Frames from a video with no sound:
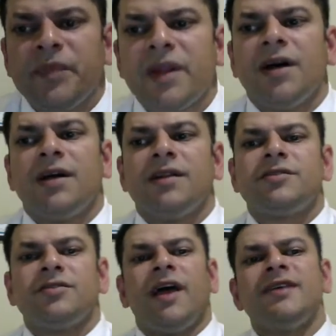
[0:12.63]

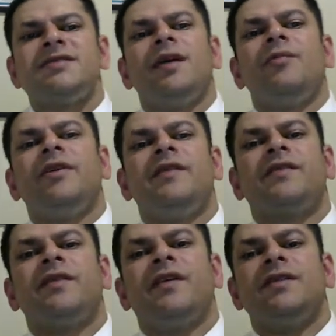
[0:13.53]
So last time we
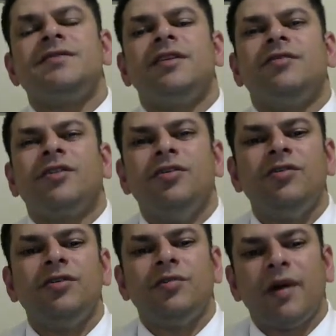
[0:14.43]
discussed, the
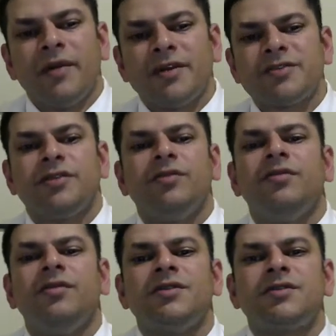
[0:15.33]
Google Webmaster
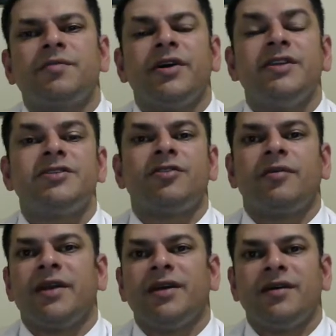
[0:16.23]
Tools,
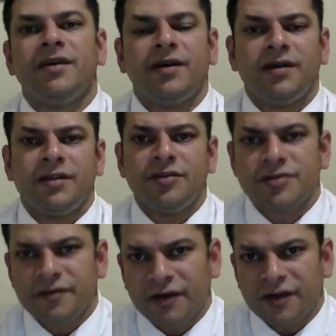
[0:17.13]
brainstorming a
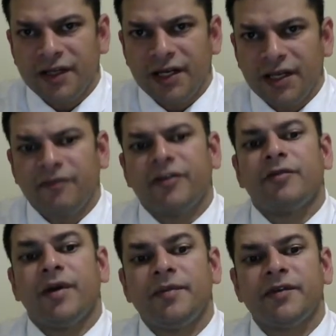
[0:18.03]
user-friendly name for your
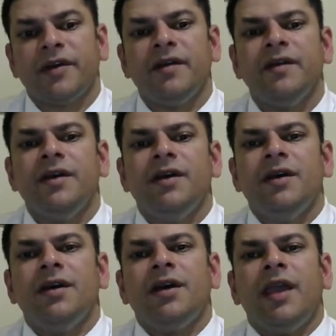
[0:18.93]
website,
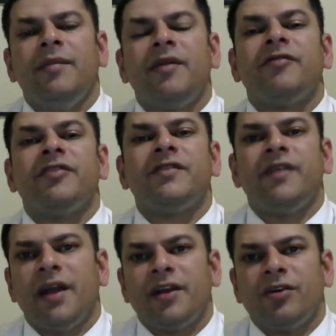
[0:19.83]
aiming for
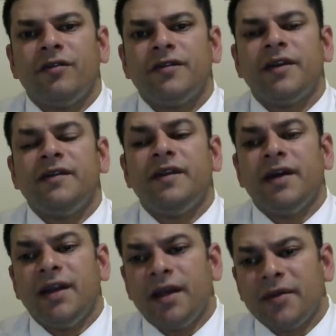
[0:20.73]
static over the
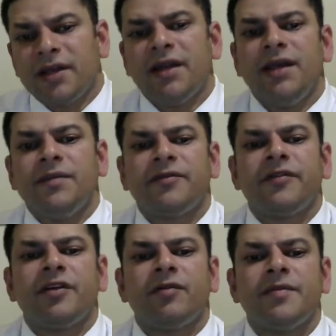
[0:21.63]
dynamic names for
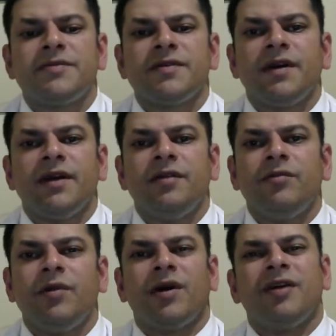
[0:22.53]
your website.
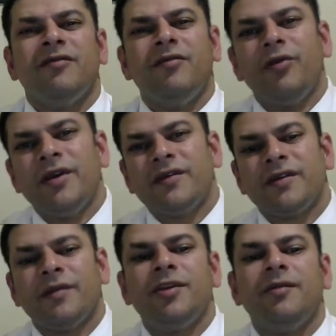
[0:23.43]
We want to avoid
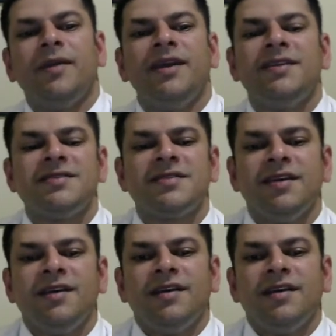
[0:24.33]
subdomains.